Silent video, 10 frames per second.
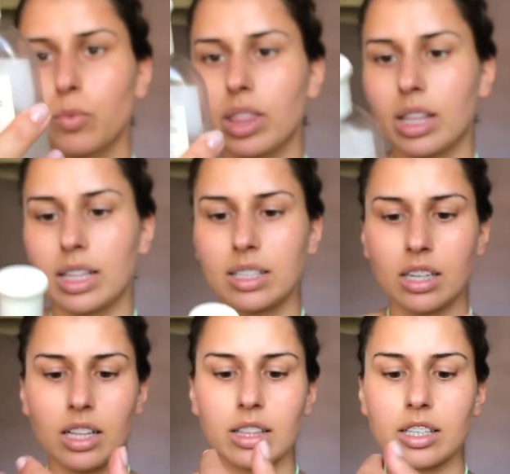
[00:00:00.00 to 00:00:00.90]
with
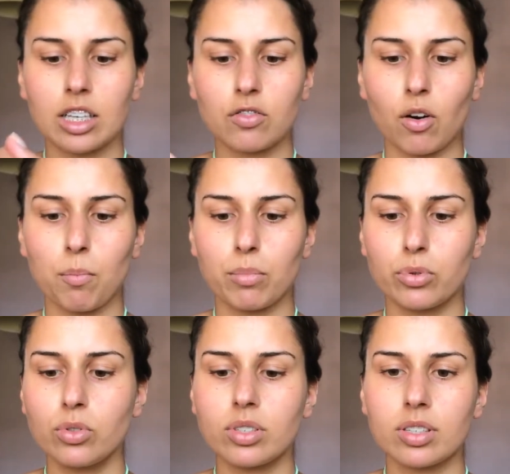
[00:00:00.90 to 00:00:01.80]
glycerin. This is from
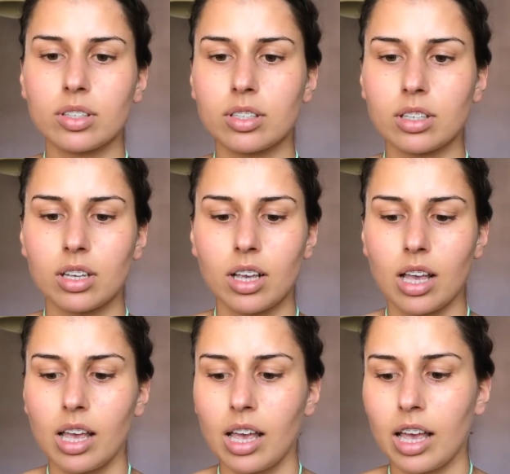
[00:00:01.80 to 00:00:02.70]
Boots,
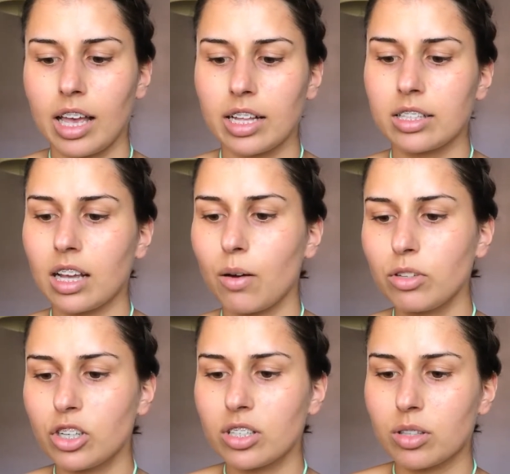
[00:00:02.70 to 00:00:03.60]
and I
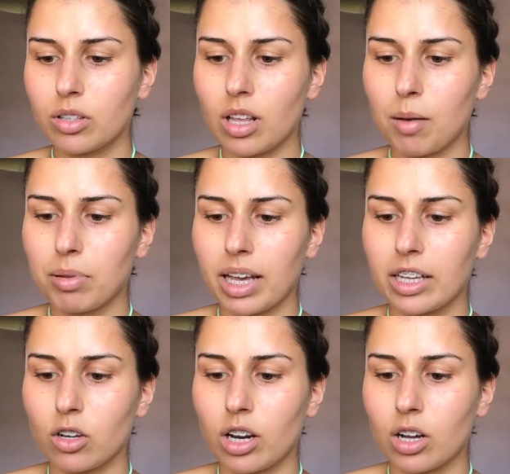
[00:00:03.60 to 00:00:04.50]
will just apply
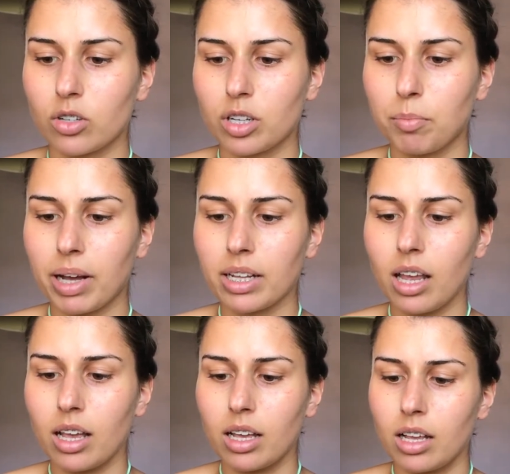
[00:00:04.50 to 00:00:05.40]
it on a cotton
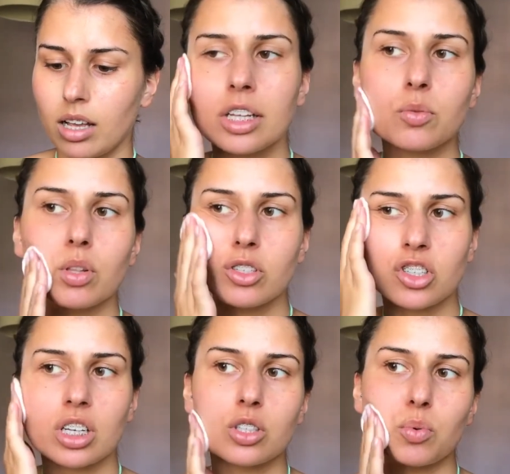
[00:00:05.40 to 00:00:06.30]
pad. This will
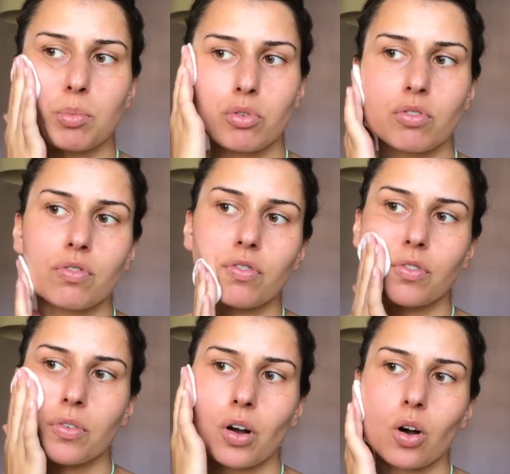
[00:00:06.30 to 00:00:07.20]
just remove
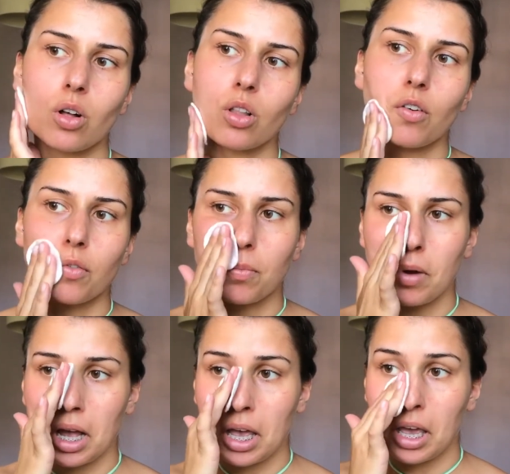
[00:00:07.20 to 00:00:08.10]
all of
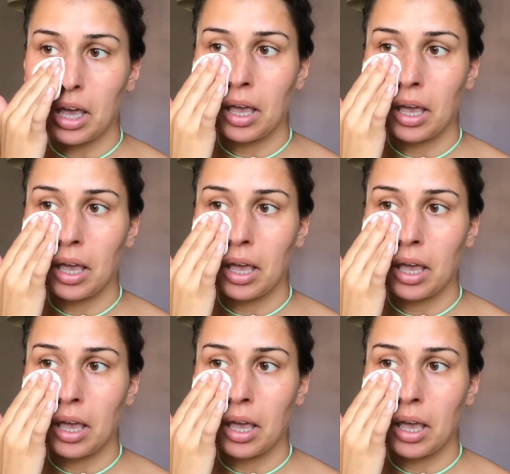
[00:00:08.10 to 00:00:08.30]
my